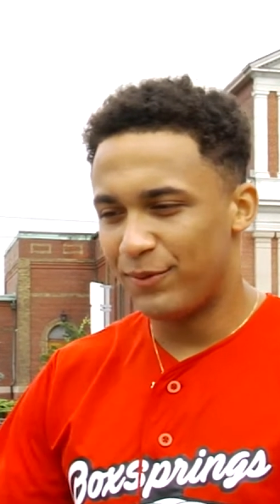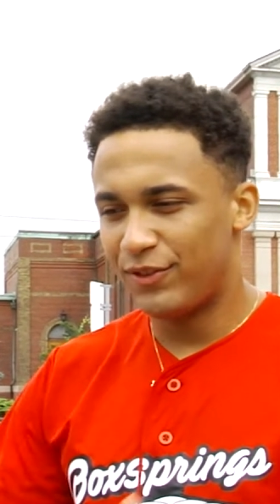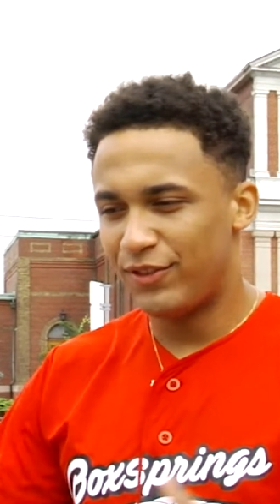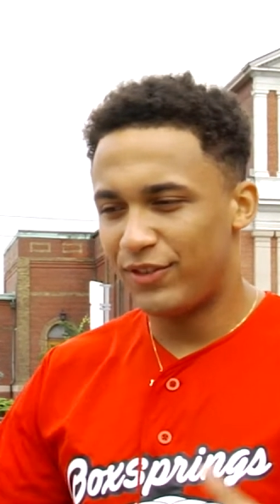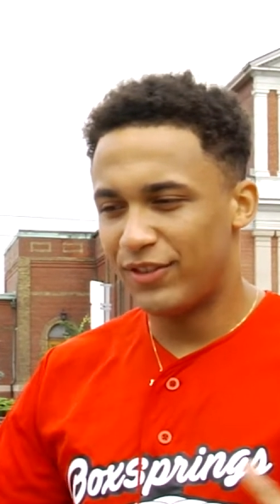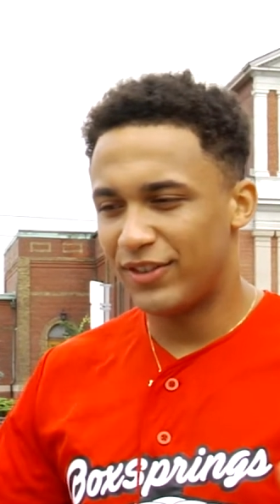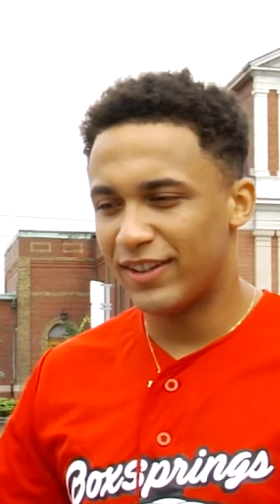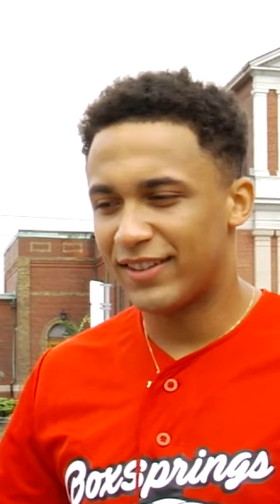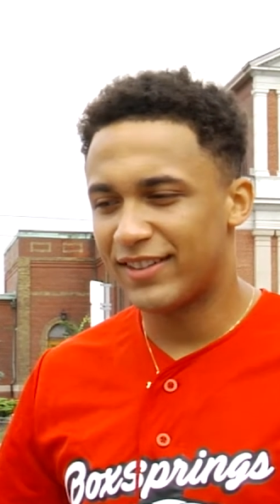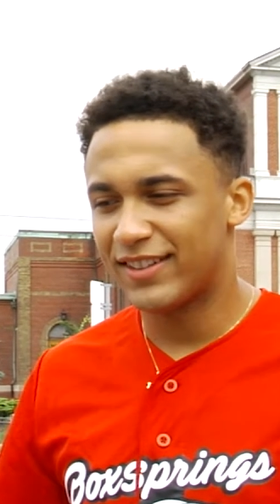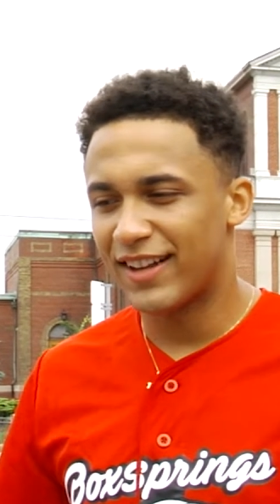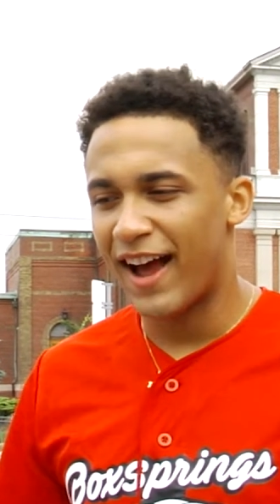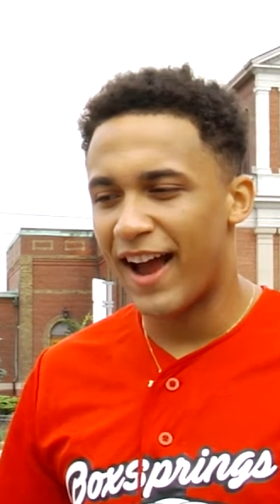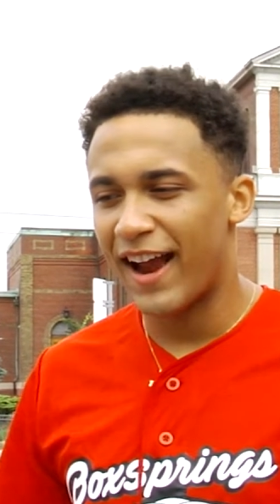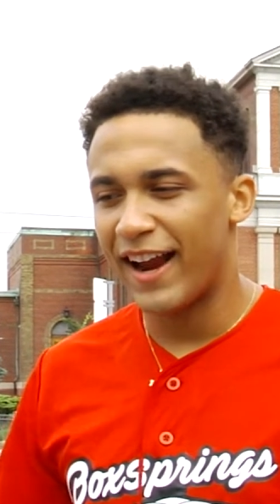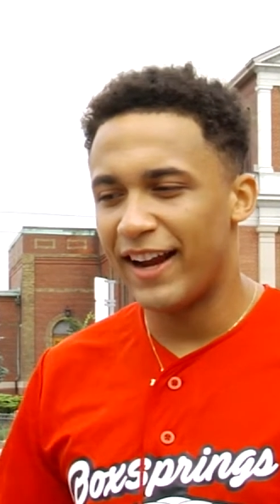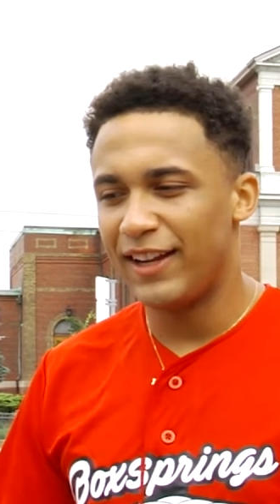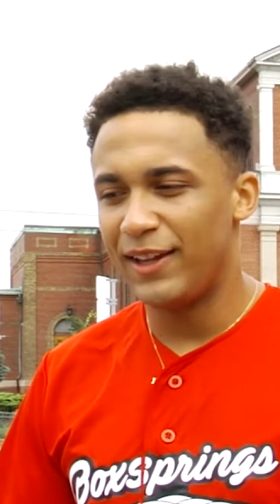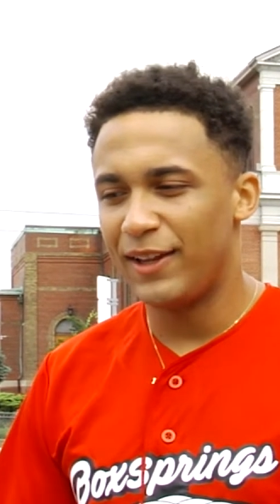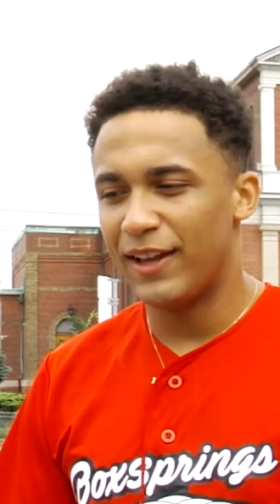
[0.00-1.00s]

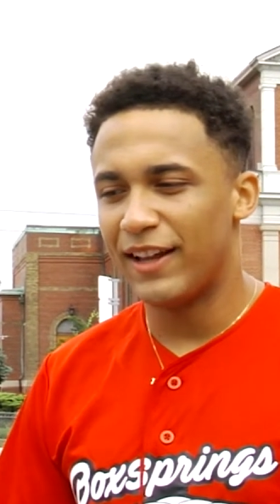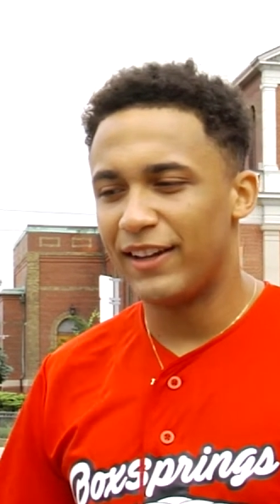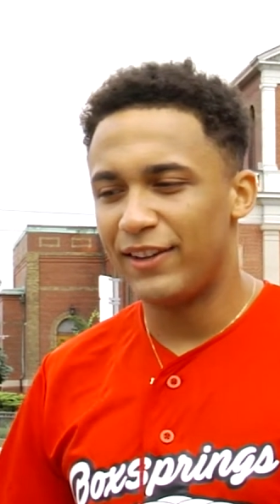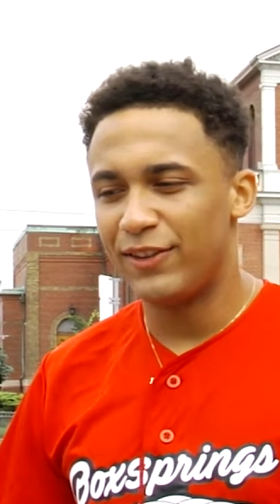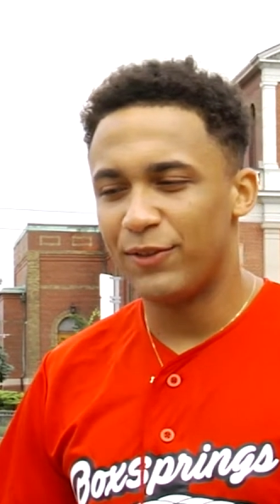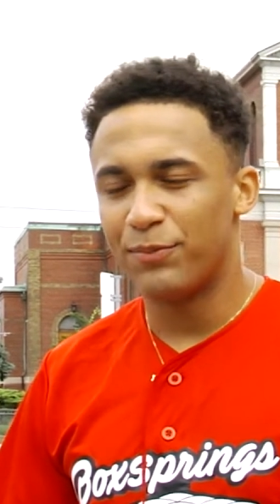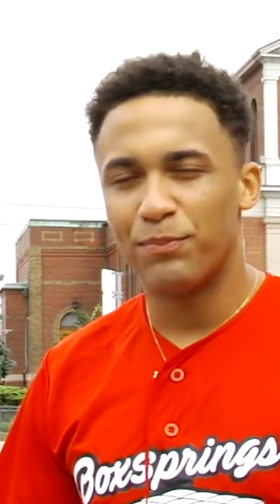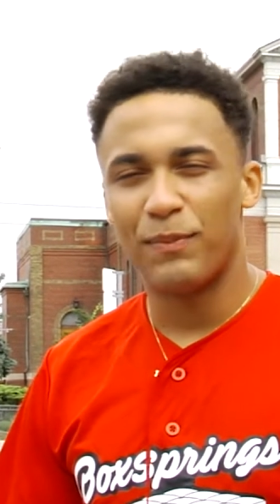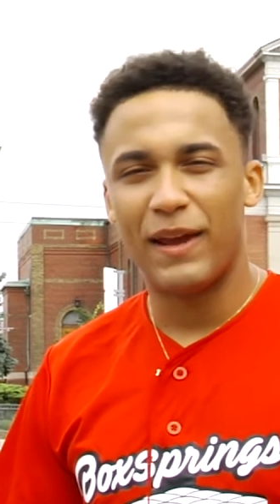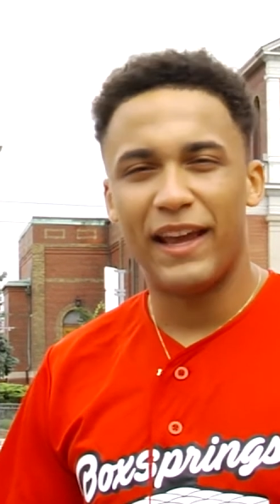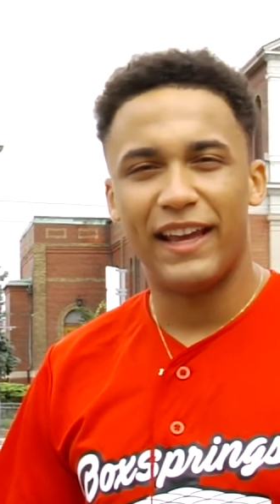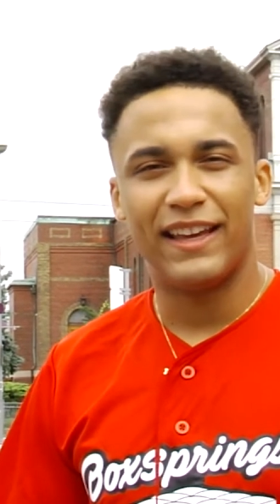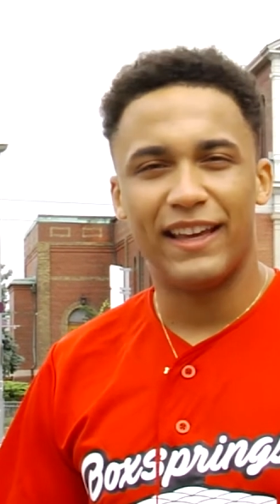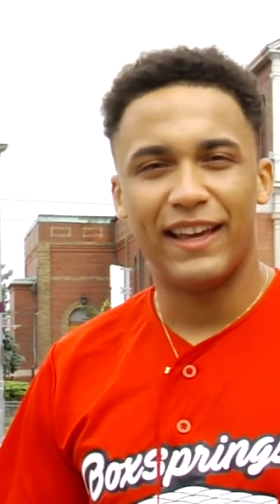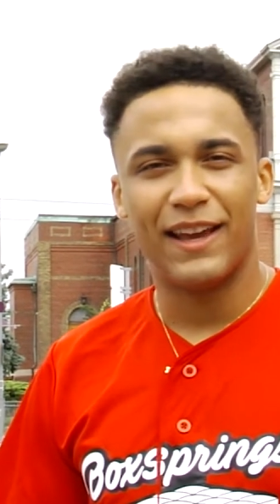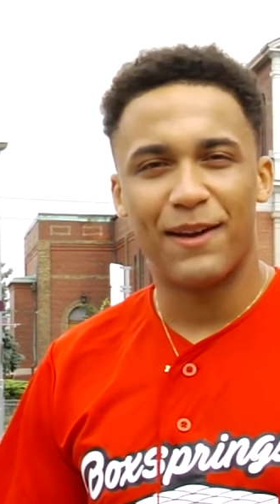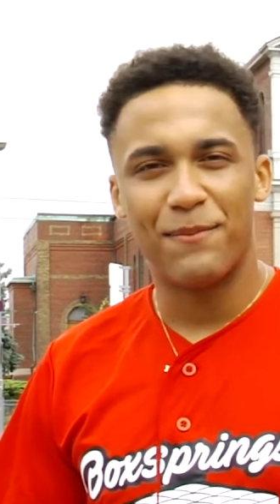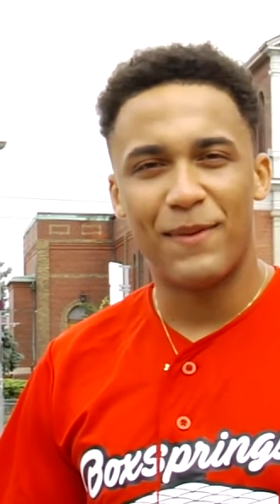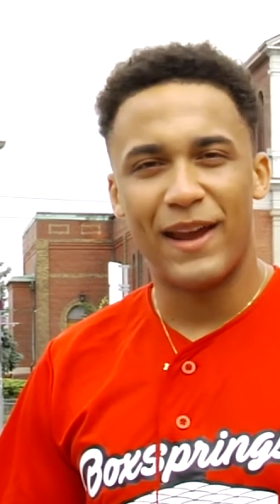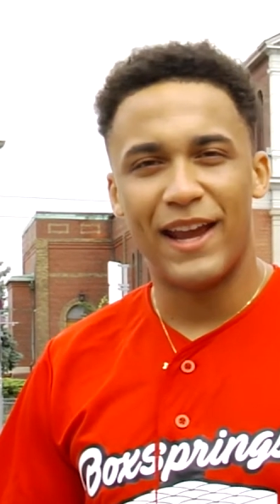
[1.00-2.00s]
society, and he's
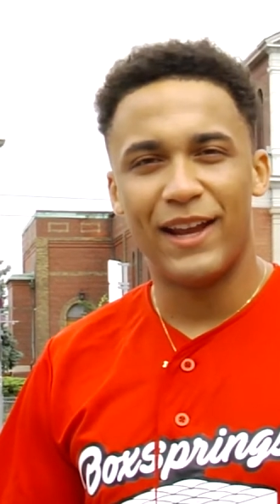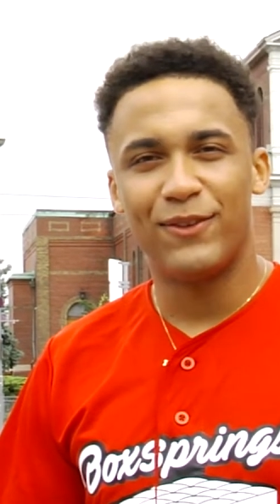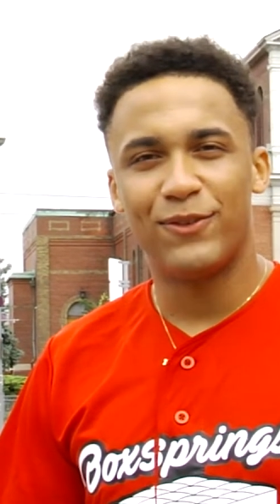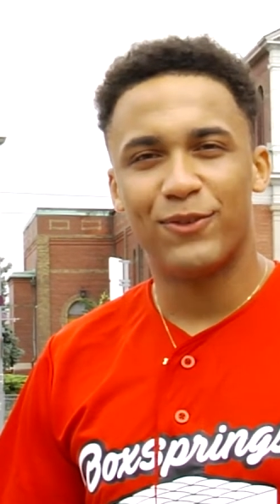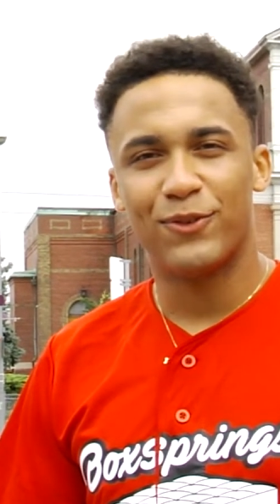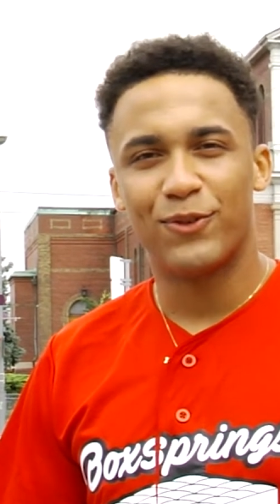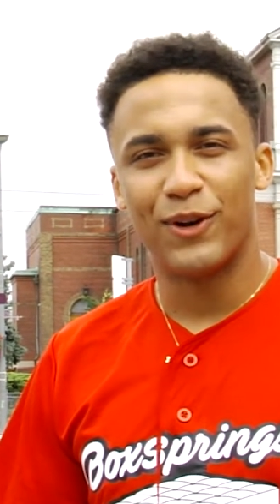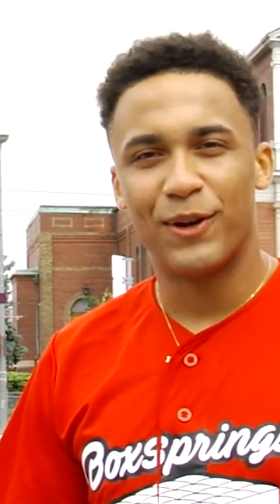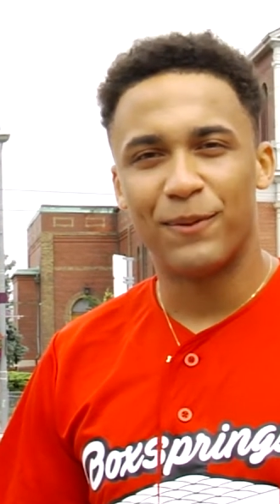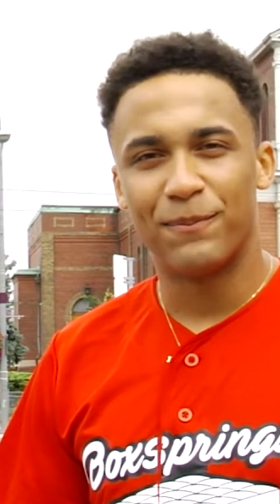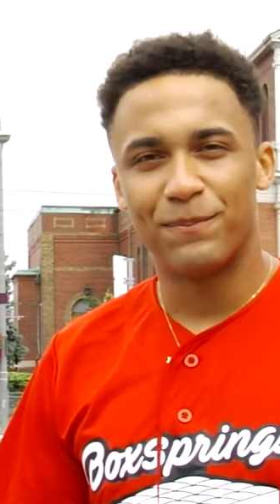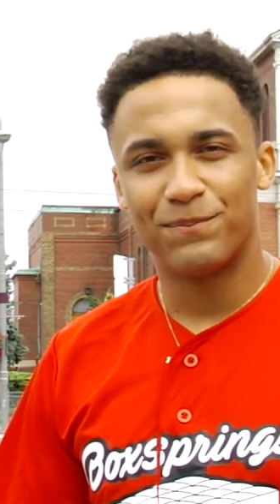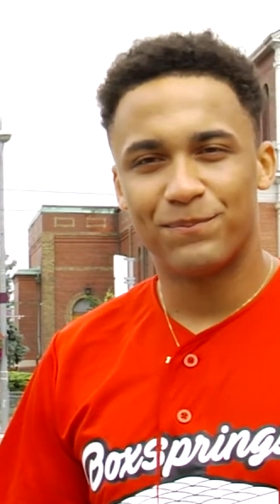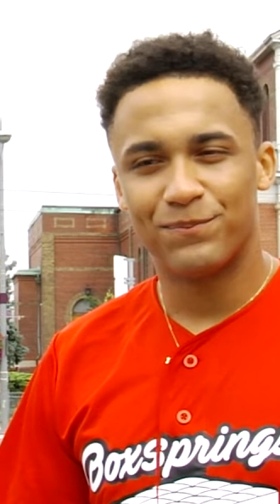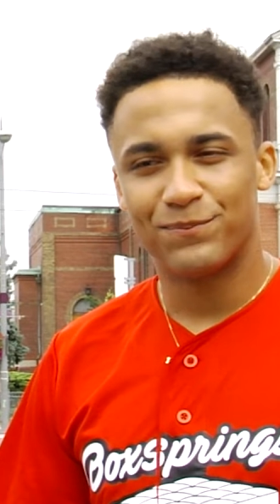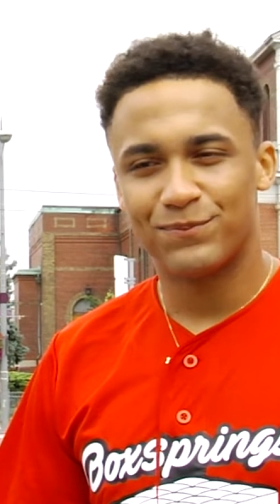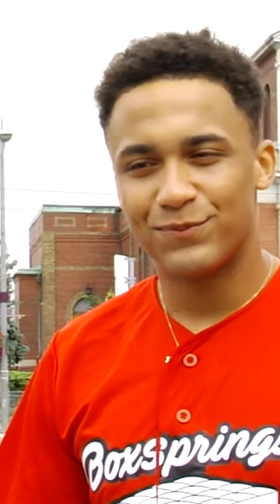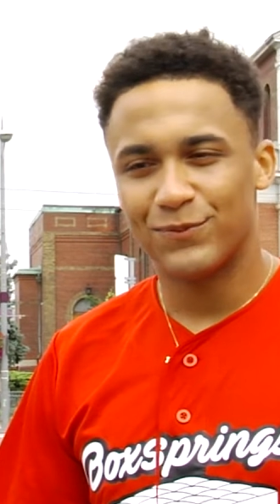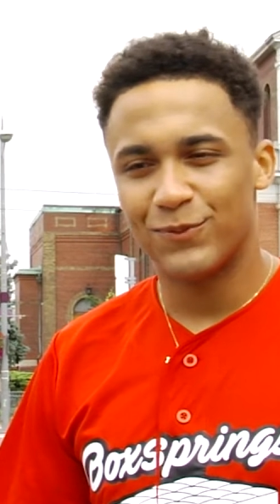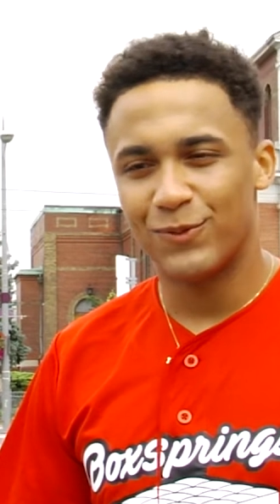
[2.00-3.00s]
making it mainstream,
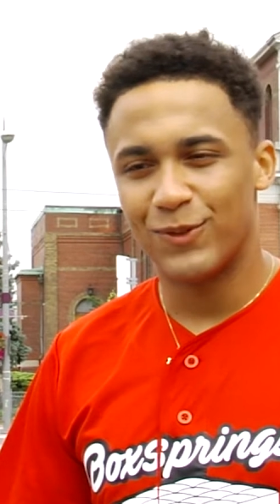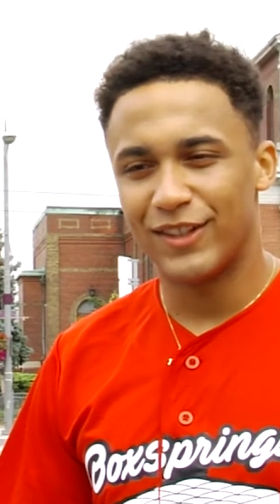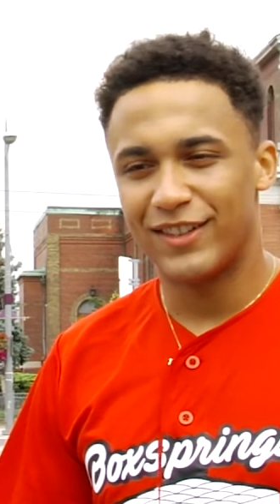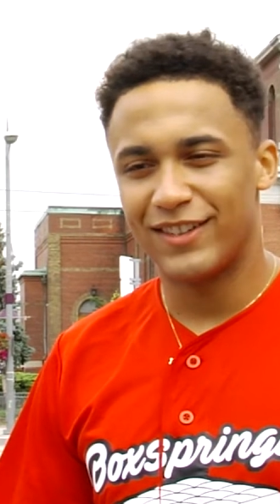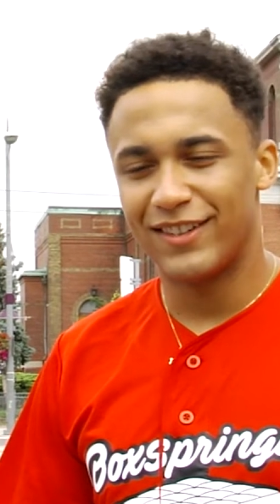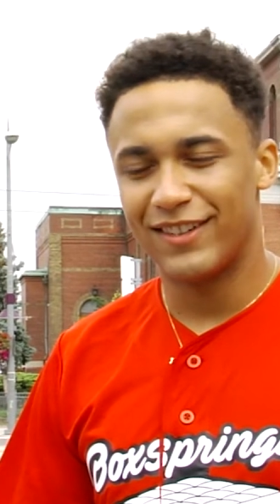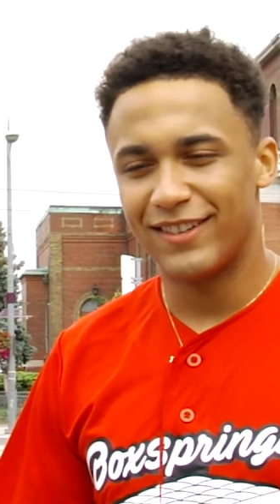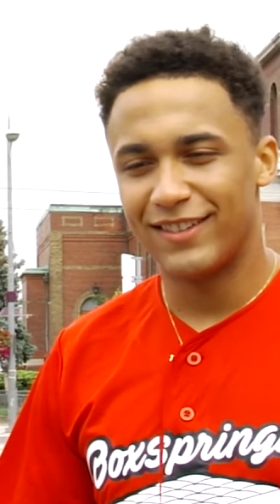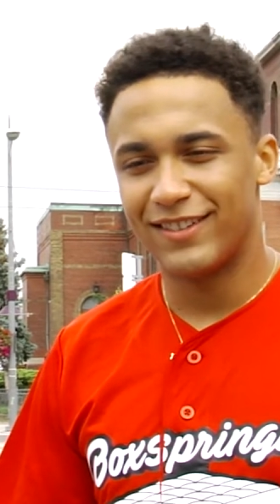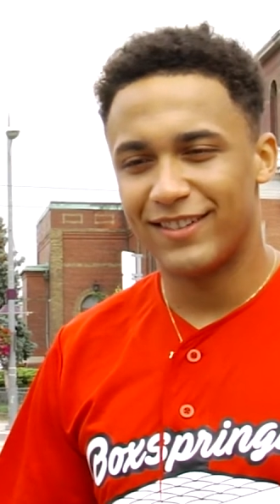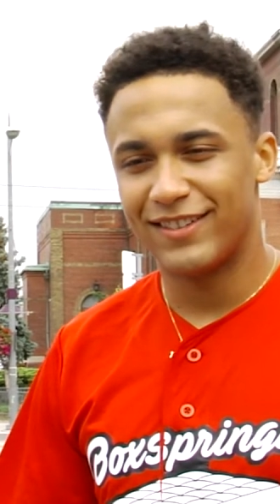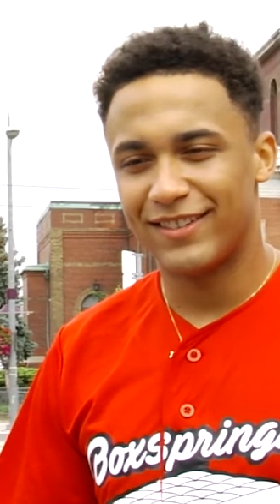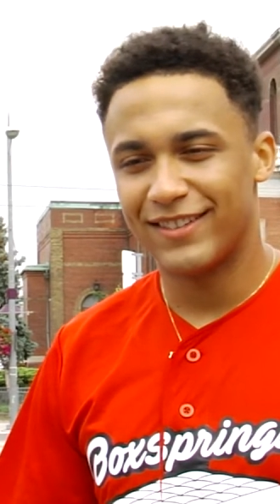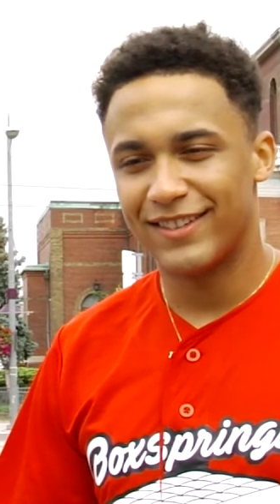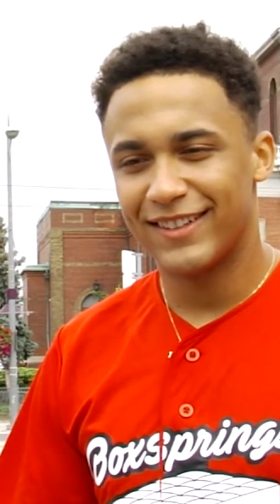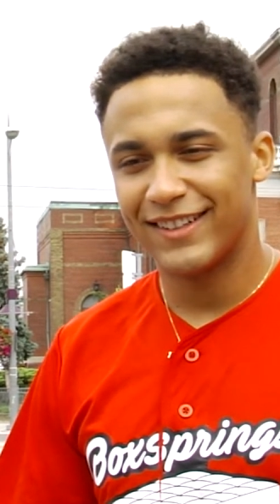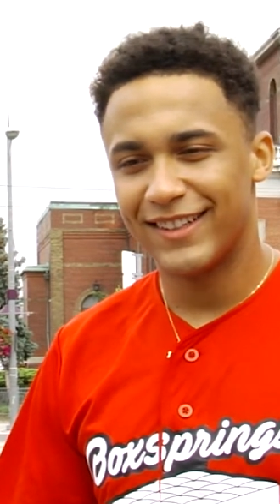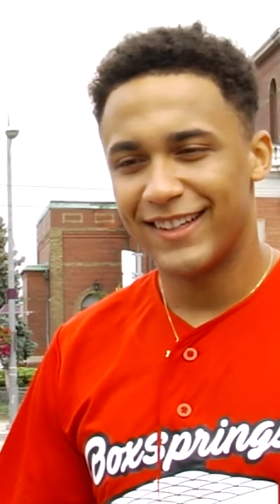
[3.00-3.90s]
which is